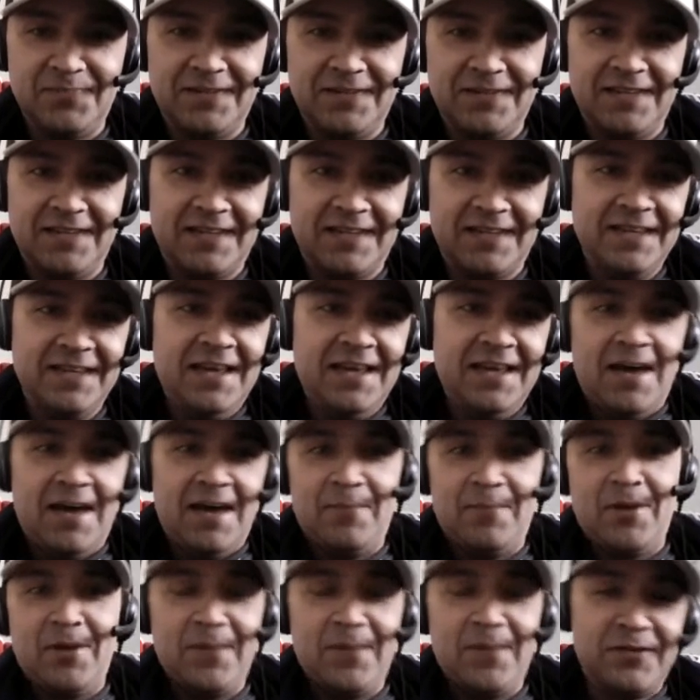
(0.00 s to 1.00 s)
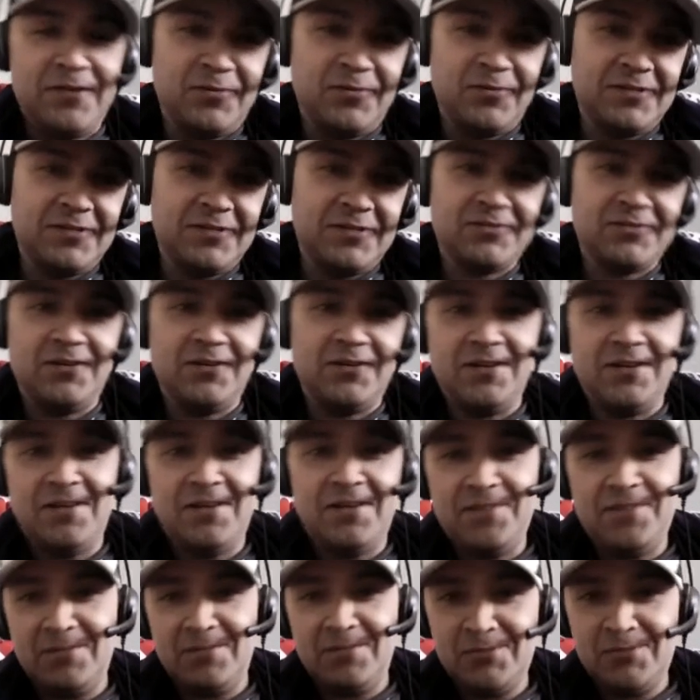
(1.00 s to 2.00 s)
But like, Mary Beth, you want to start it
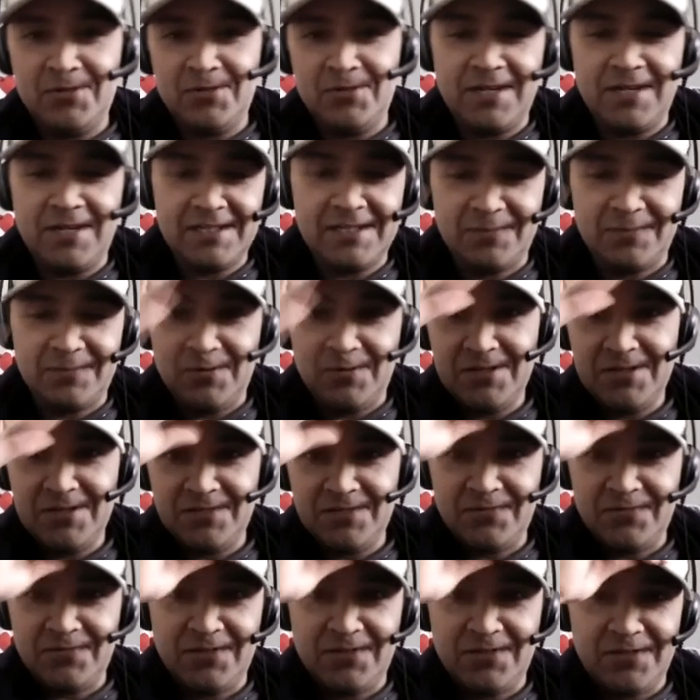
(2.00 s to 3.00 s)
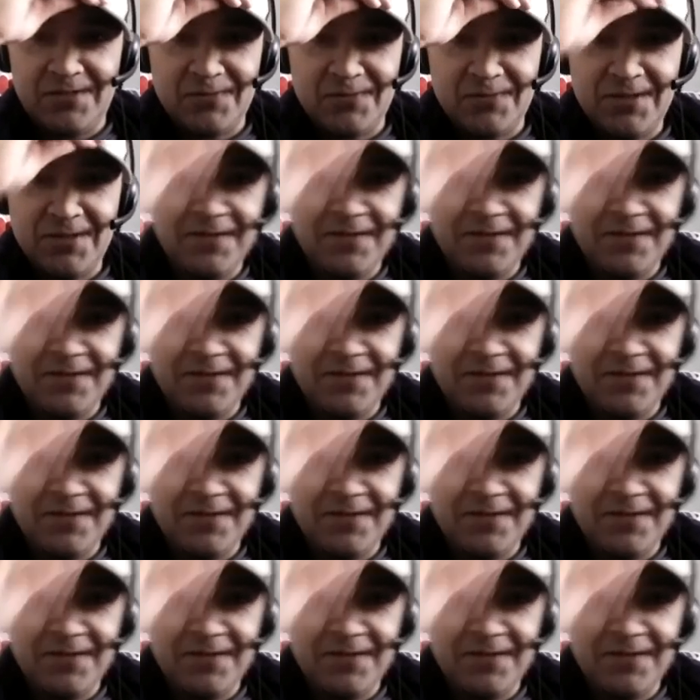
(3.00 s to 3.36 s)
off? And I'm sure you got some questions for her as well.